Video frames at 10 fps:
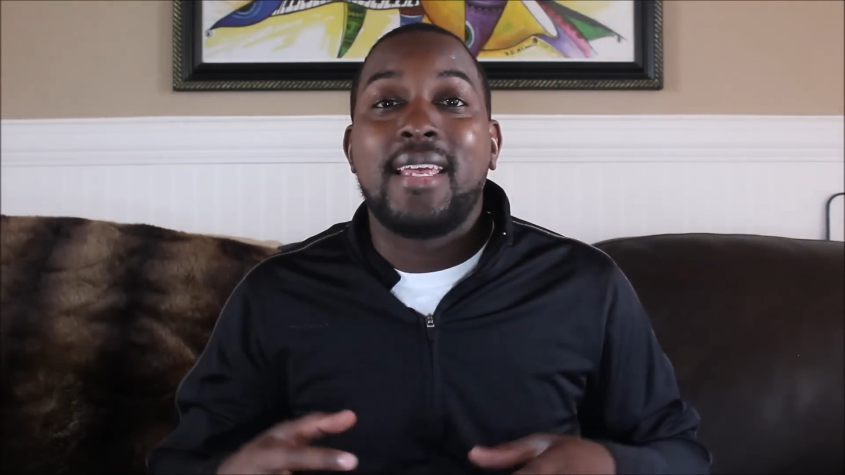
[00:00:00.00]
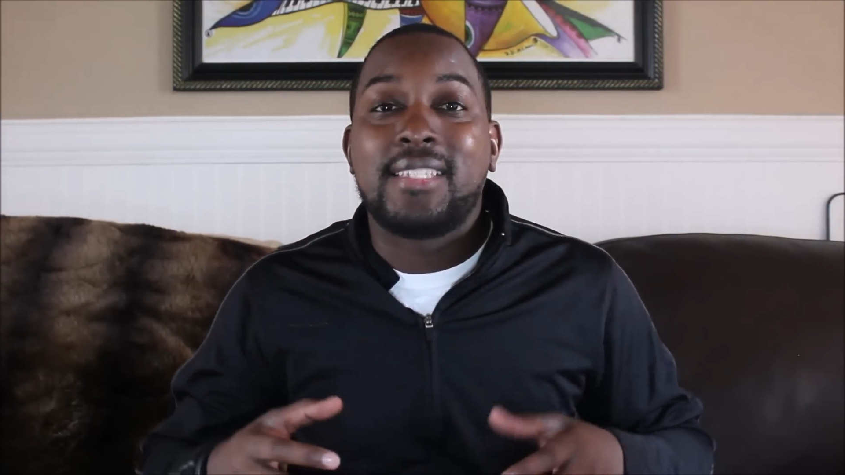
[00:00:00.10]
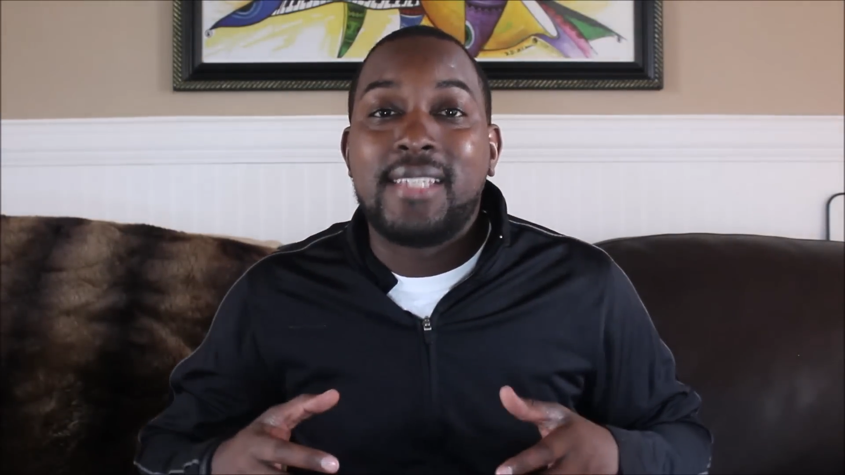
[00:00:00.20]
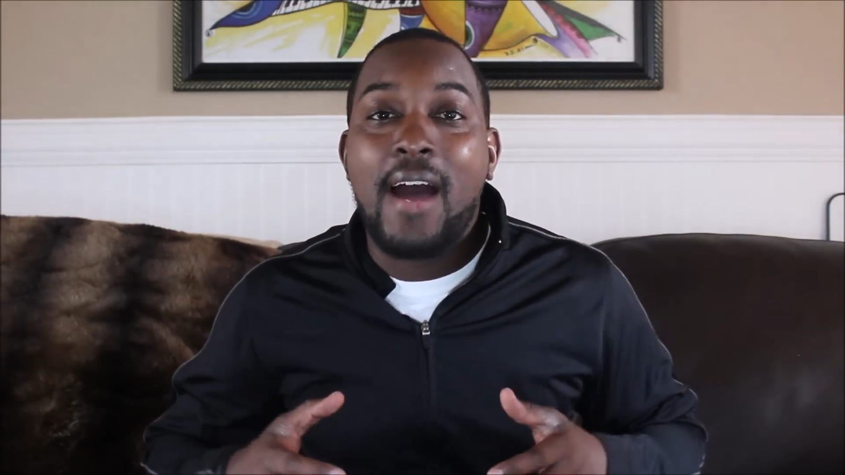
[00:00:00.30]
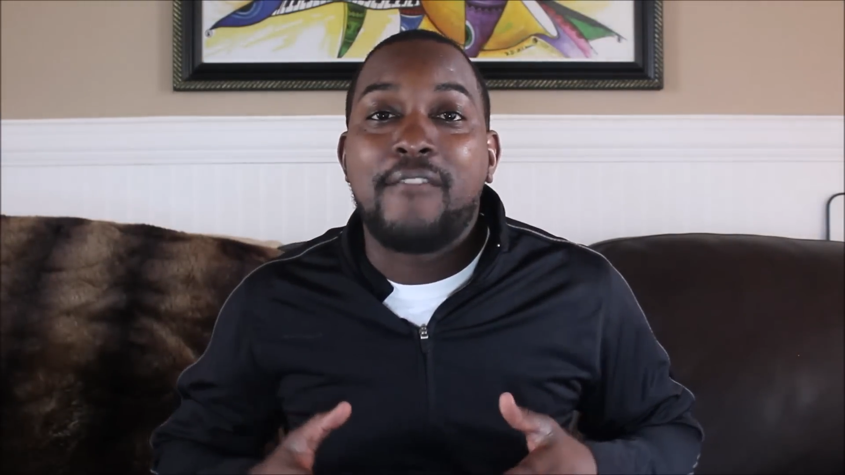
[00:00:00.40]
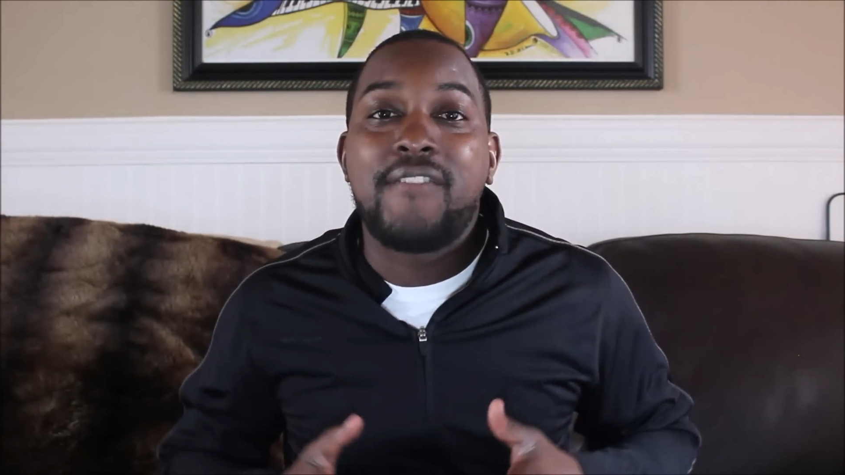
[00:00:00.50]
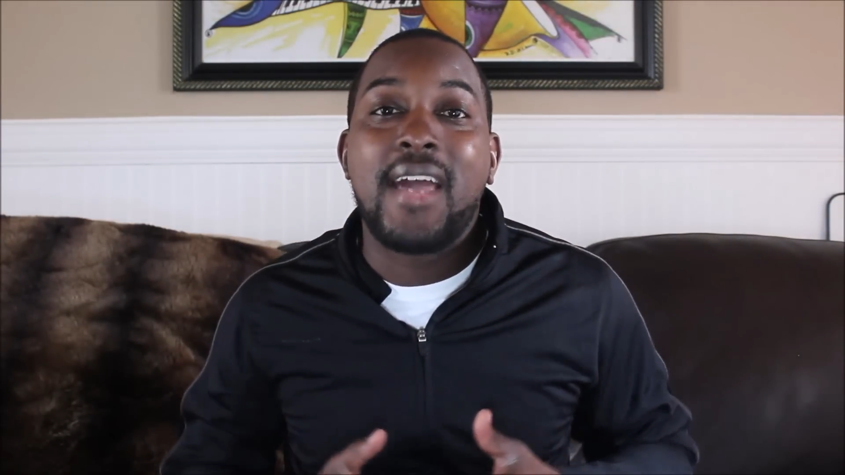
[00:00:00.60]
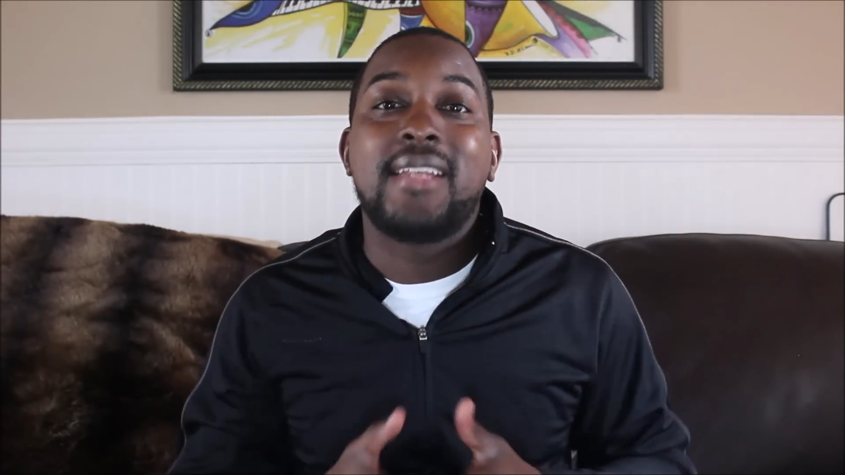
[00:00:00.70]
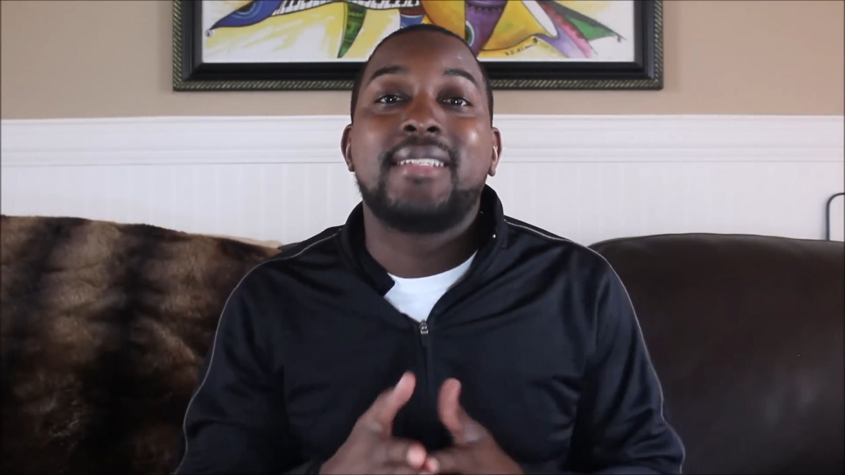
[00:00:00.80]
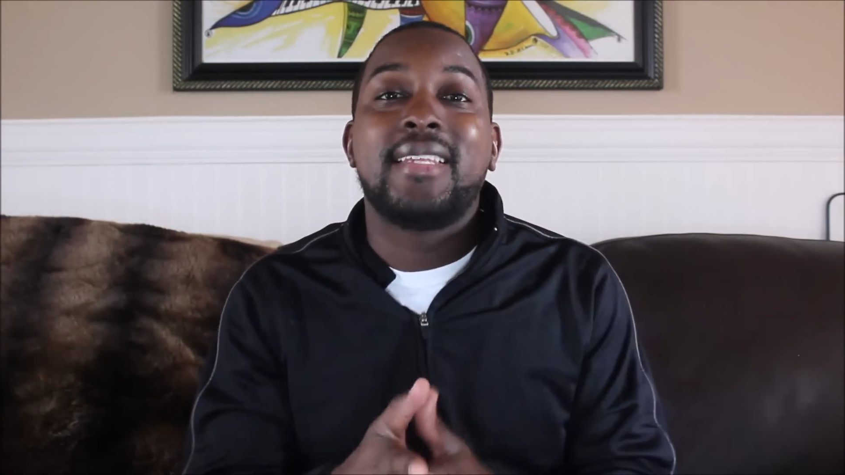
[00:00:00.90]
it's now
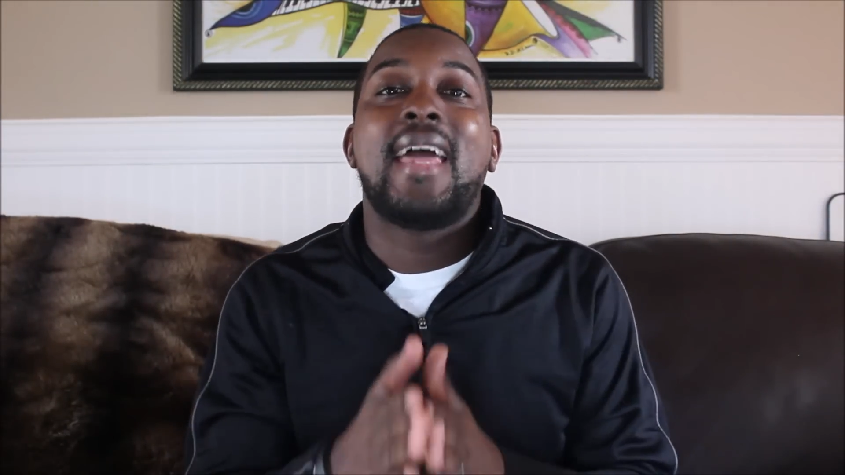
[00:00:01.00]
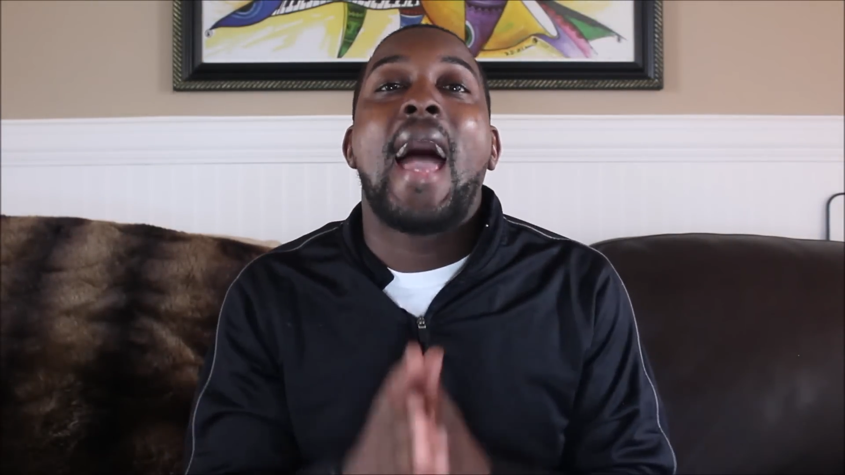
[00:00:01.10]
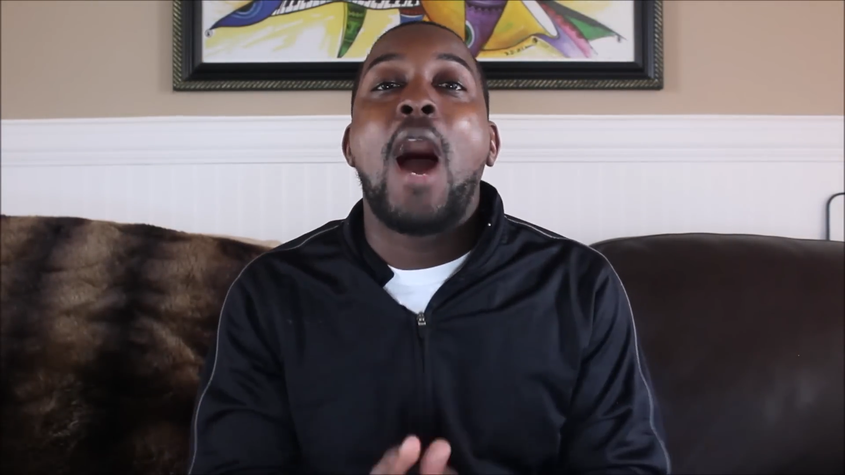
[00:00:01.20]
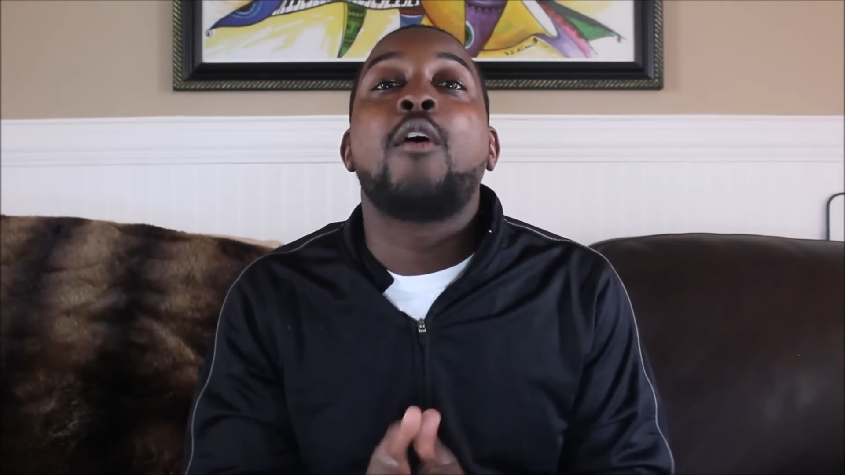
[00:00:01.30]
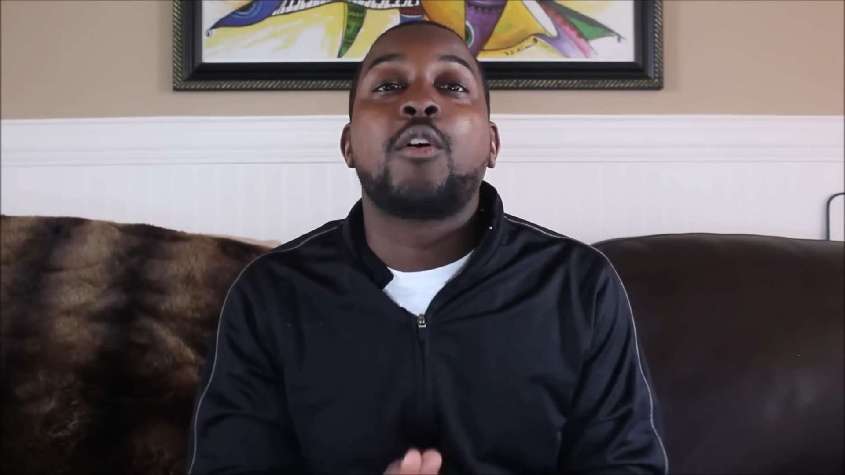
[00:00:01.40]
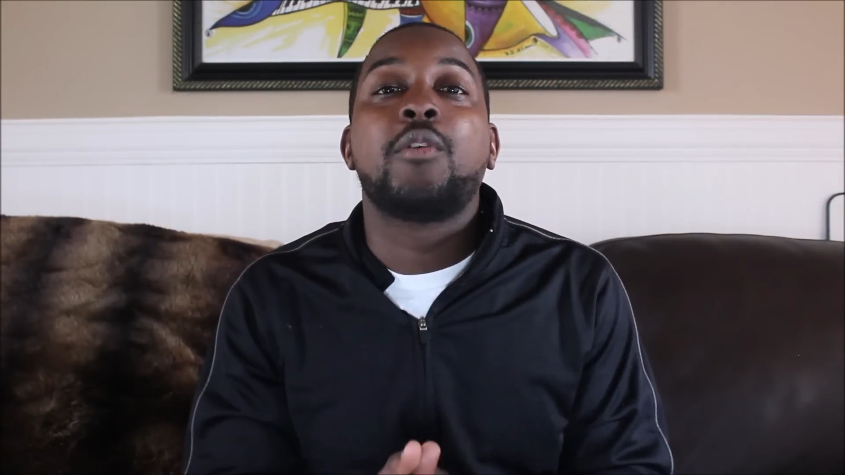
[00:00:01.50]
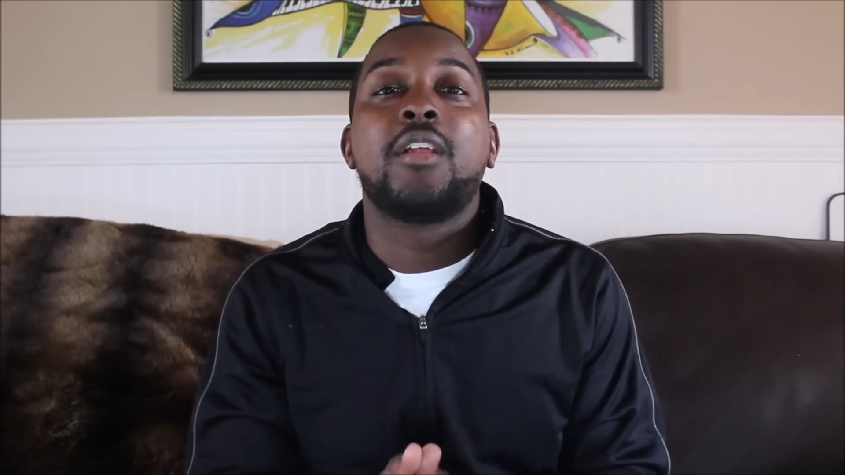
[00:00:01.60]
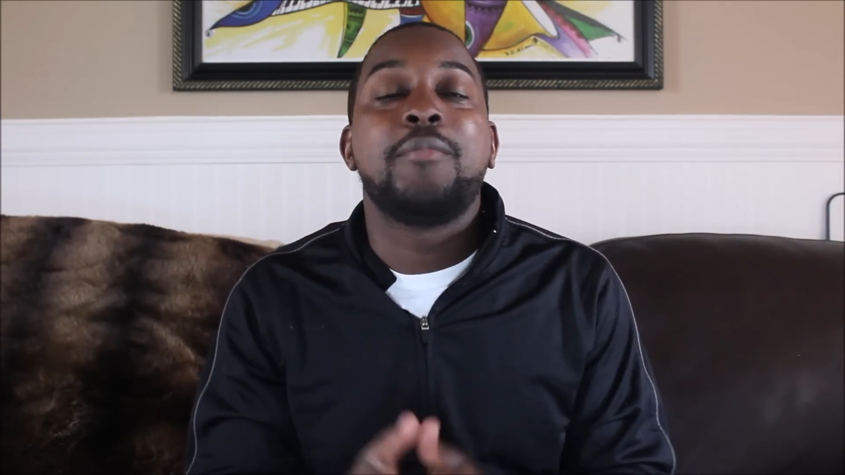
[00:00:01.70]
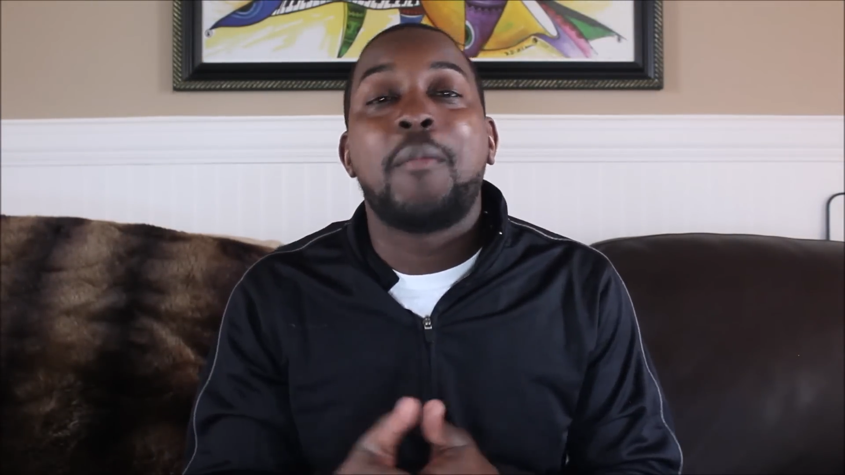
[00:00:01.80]
fed into the algorithm,